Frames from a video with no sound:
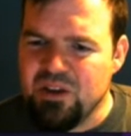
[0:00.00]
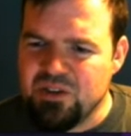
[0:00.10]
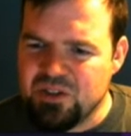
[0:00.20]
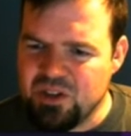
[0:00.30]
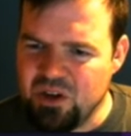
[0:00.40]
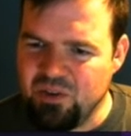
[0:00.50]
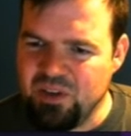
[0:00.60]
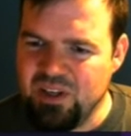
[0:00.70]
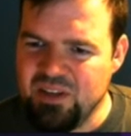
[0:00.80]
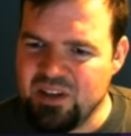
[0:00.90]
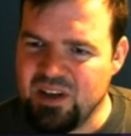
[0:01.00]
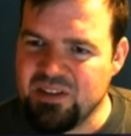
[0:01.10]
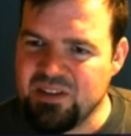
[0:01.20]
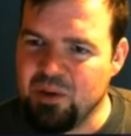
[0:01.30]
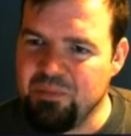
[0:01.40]
So he says,
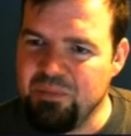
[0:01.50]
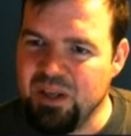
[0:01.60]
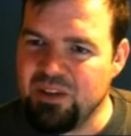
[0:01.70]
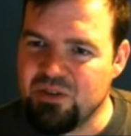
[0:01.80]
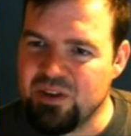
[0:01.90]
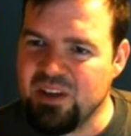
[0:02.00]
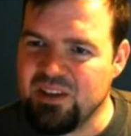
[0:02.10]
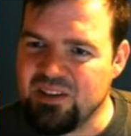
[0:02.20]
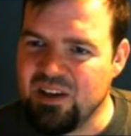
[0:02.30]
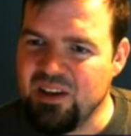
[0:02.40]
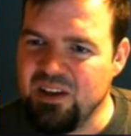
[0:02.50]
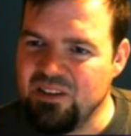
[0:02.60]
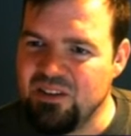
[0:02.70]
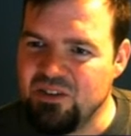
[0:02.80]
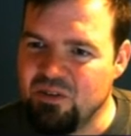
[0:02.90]
help me. The trick is I need
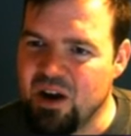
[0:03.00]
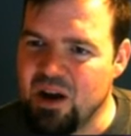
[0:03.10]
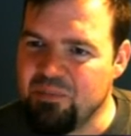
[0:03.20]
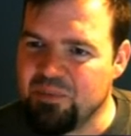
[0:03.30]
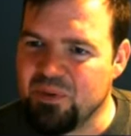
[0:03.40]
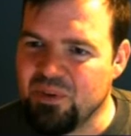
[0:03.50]
to drop